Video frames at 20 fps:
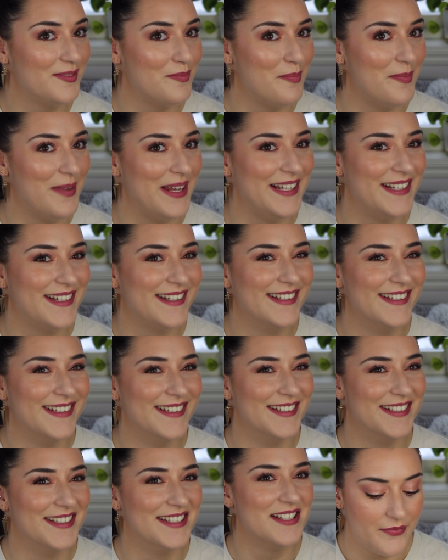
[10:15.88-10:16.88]
Matte.
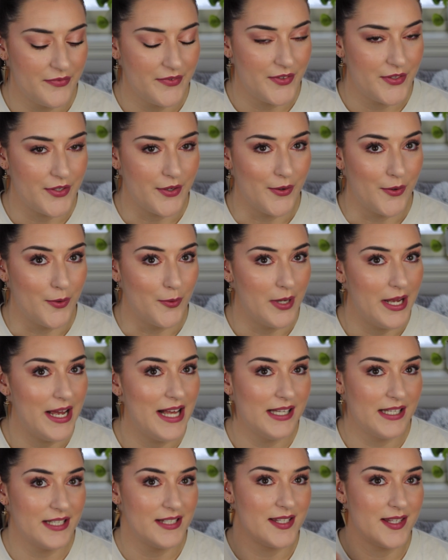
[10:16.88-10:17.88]
So
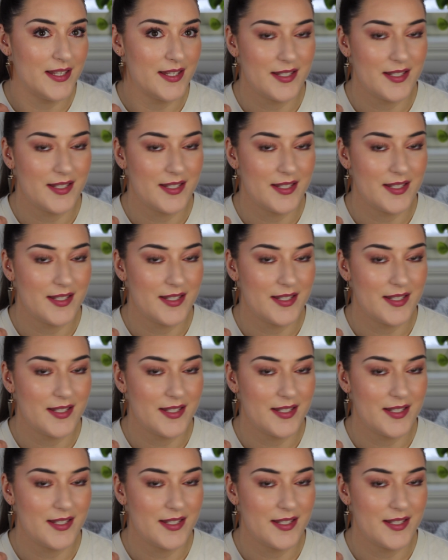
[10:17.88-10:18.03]
Alex